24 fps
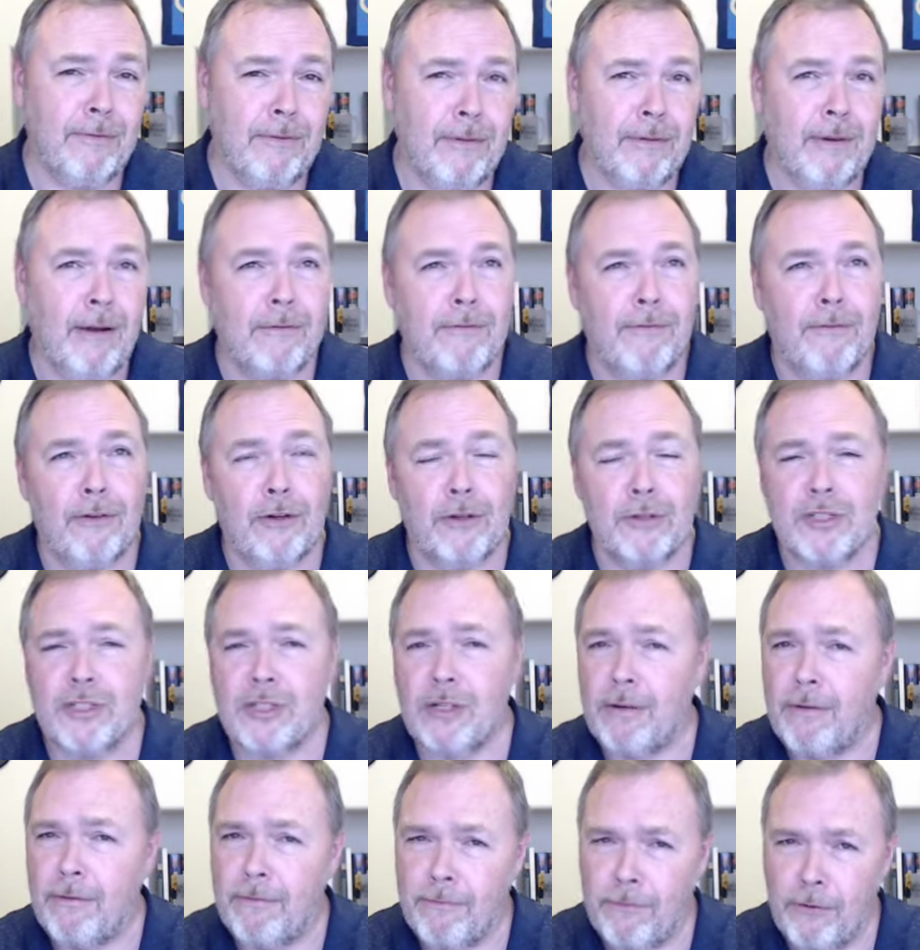a
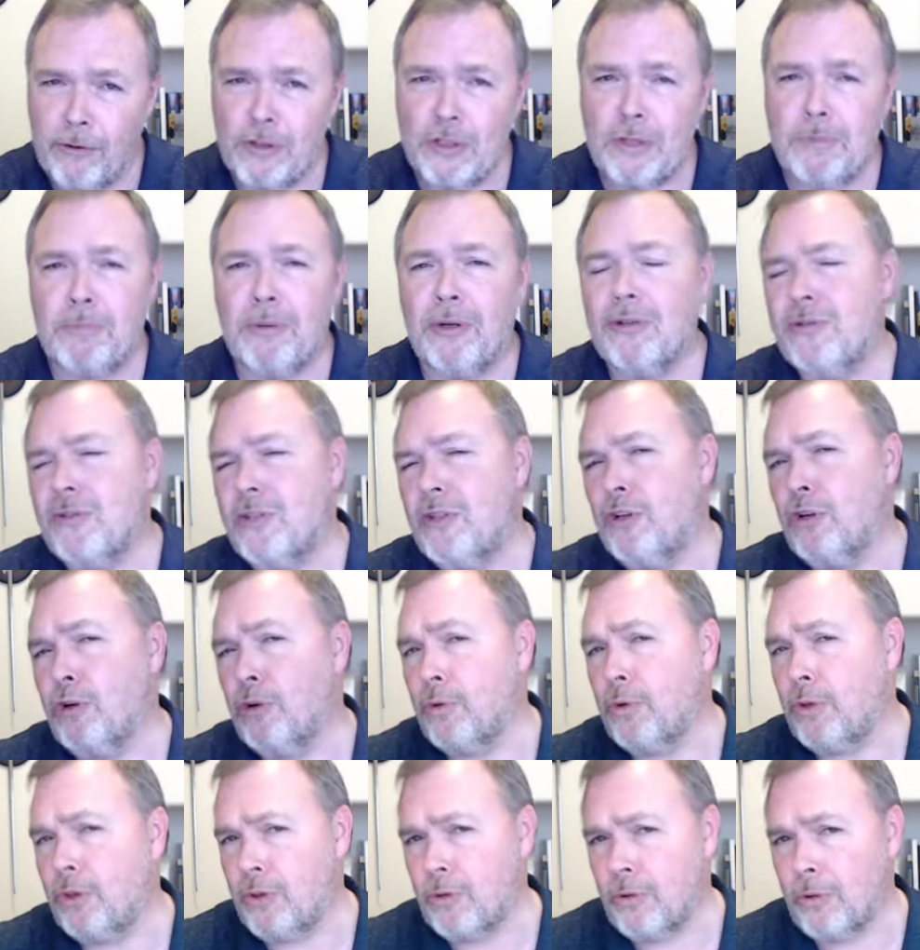version of first person
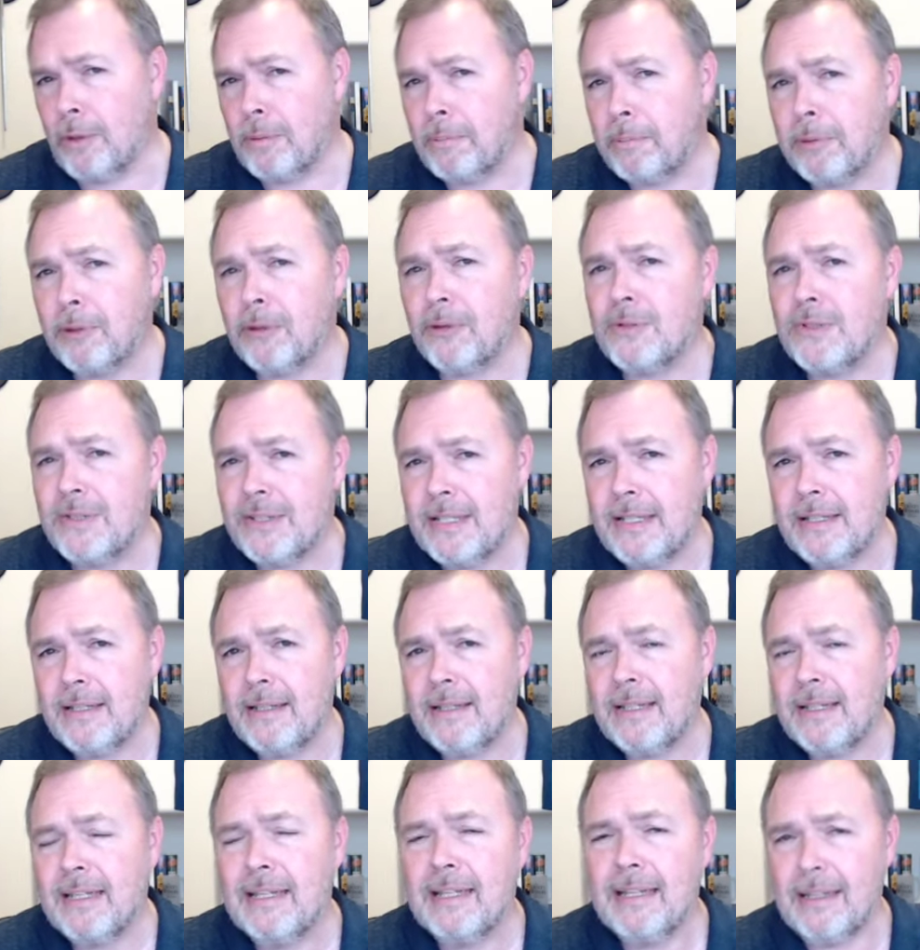or third person
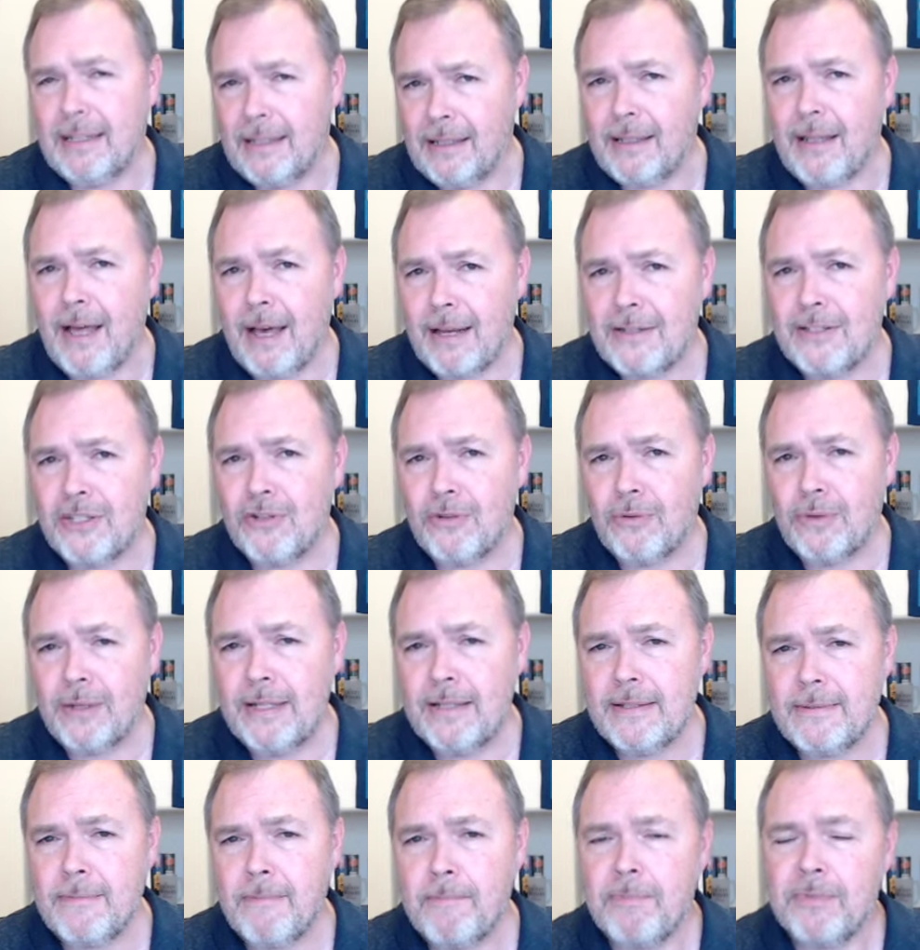in a lot of
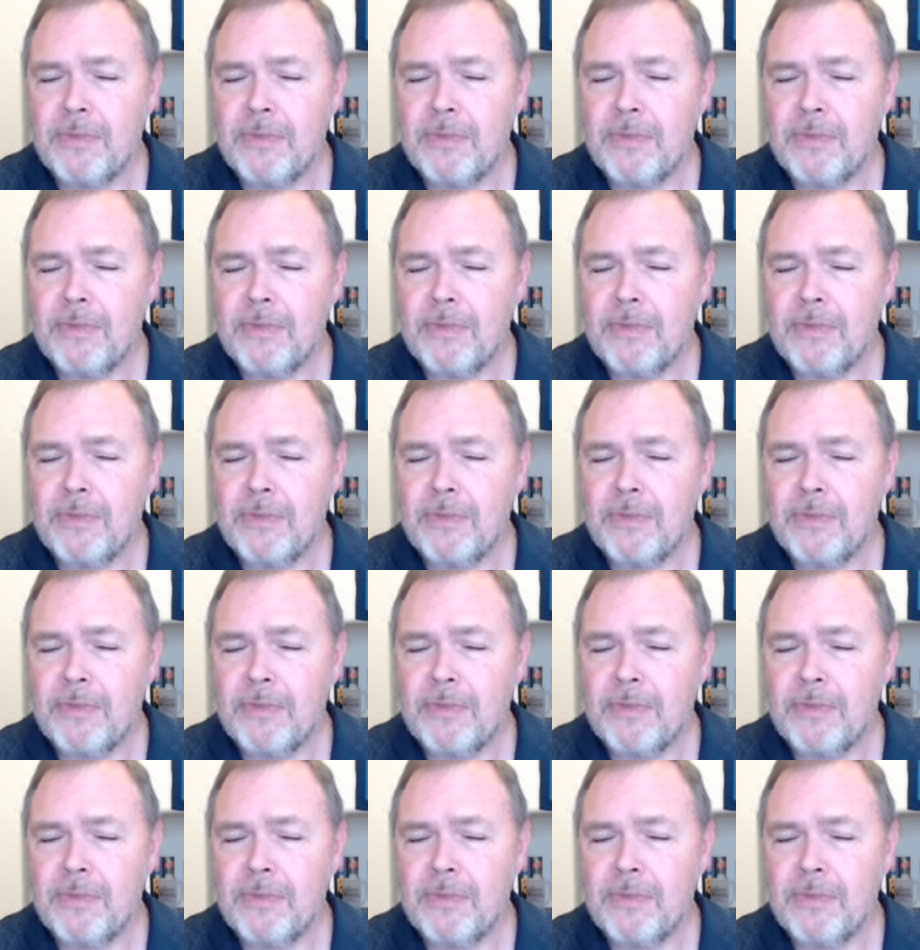stories.